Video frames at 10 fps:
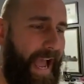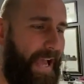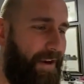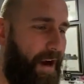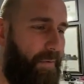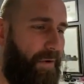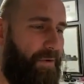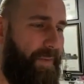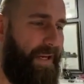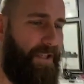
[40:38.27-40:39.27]
and I
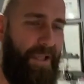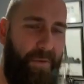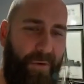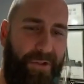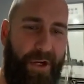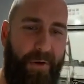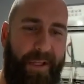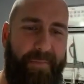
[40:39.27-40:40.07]
will speak to you all soon.